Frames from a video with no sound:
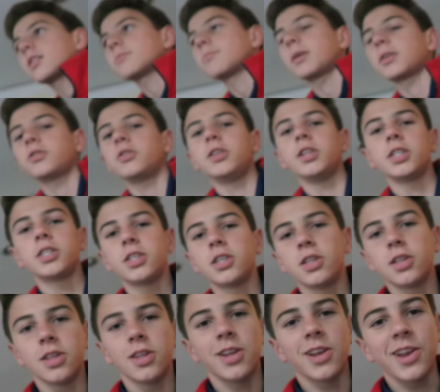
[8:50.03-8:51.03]
it's my
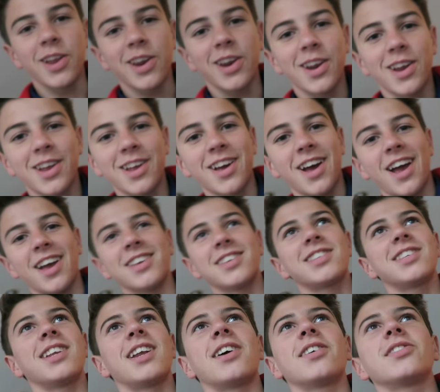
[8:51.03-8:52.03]
tradition that I
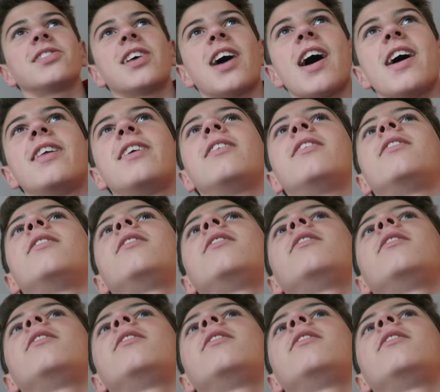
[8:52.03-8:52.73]
sit outside,